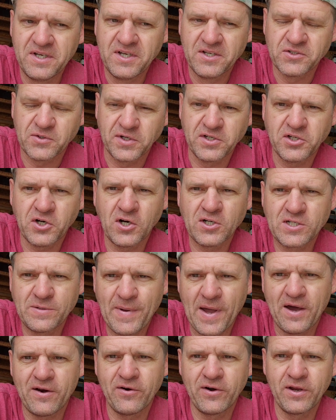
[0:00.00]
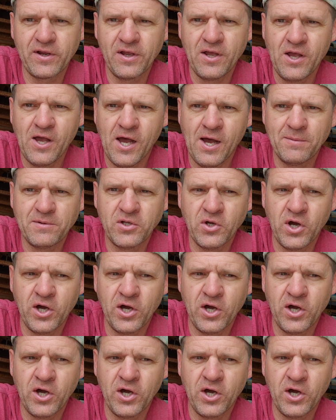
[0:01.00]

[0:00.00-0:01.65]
So I charged the battery up to